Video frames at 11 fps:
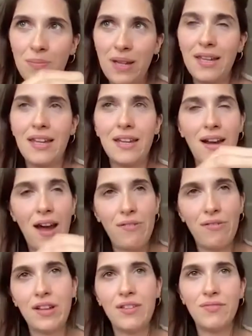be in
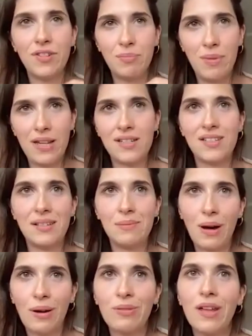gathering information
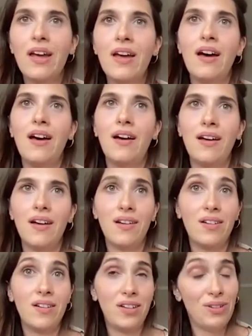about
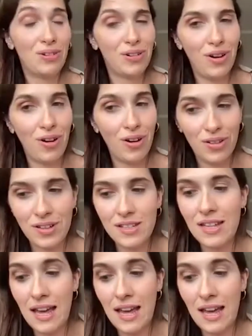your audience.